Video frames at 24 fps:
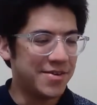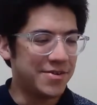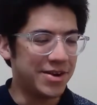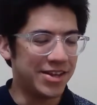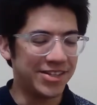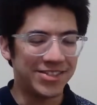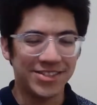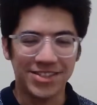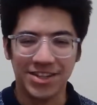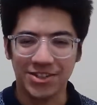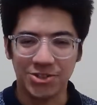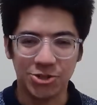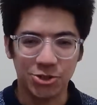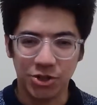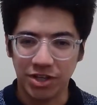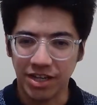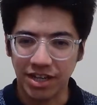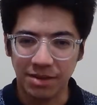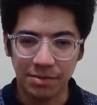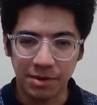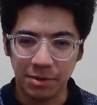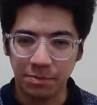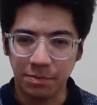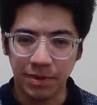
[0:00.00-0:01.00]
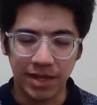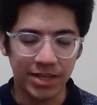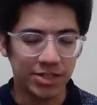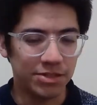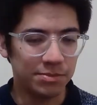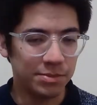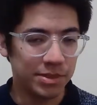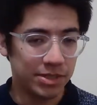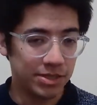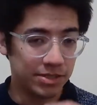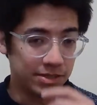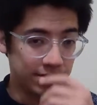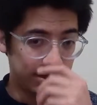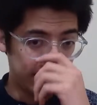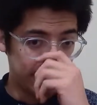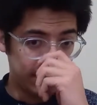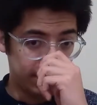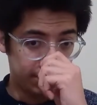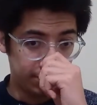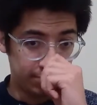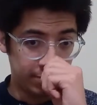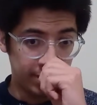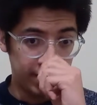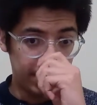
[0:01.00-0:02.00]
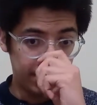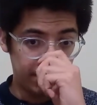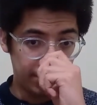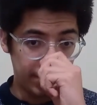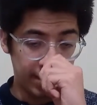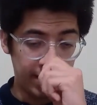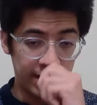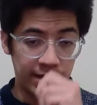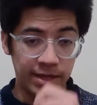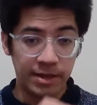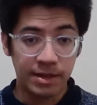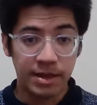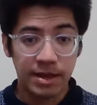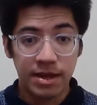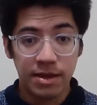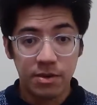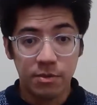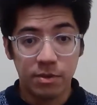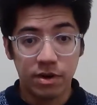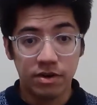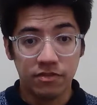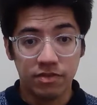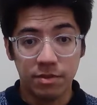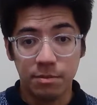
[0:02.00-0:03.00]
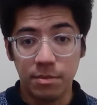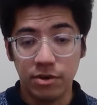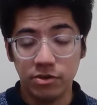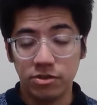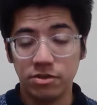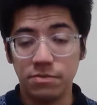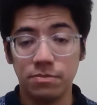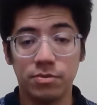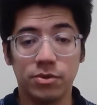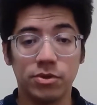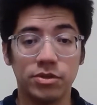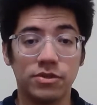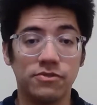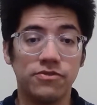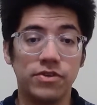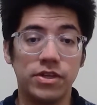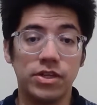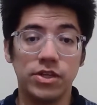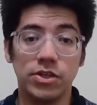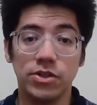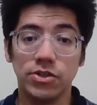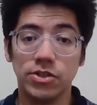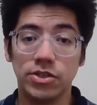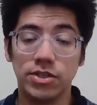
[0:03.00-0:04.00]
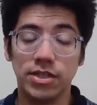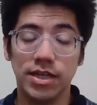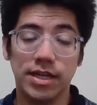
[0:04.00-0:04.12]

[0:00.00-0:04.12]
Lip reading: start talking about Plato, because he's really, really one of the most important figures,